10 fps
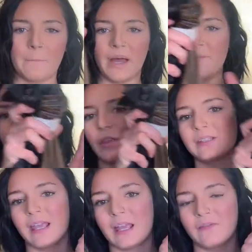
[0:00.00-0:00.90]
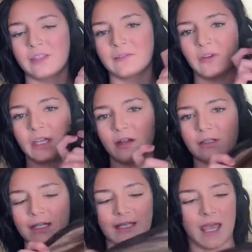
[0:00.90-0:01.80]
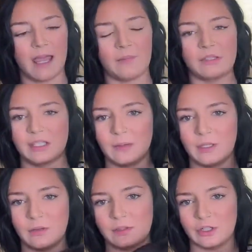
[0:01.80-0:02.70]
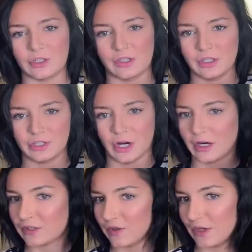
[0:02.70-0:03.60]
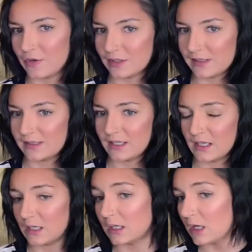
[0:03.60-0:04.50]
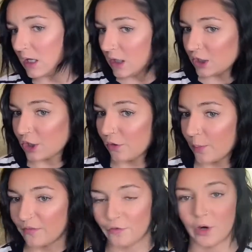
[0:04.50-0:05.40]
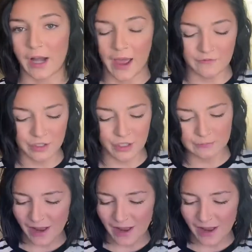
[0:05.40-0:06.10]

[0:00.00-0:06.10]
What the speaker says: But for the sake of this video today, I'm just going to be using just the dark so that you can see, you know, the before and after.